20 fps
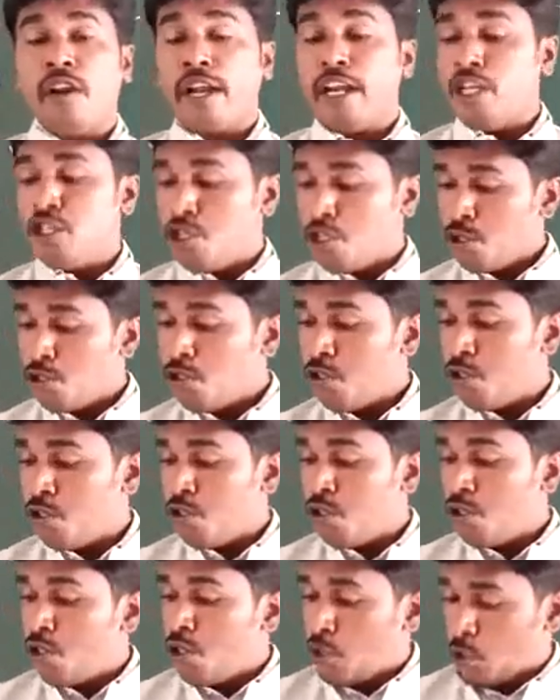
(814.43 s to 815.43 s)
Try to
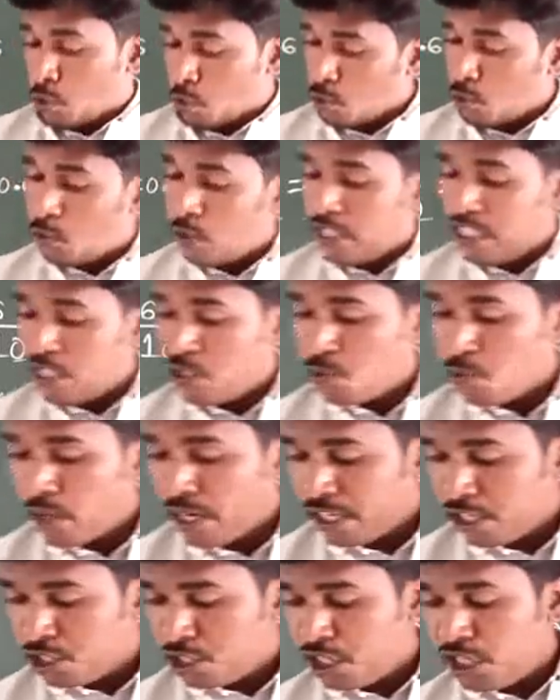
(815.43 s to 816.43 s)
do this
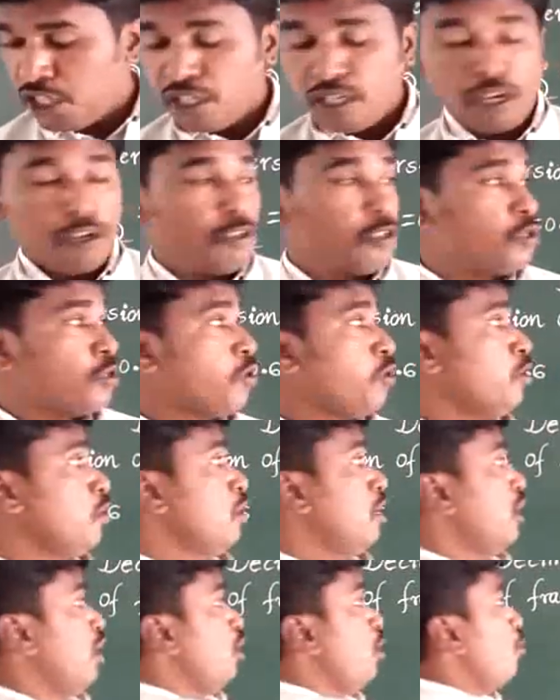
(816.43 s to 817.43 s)
worksheet
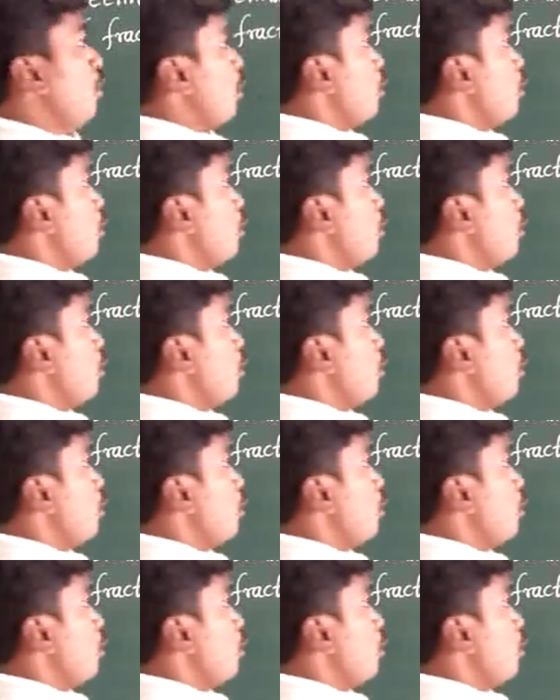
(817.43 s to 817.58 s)
also in your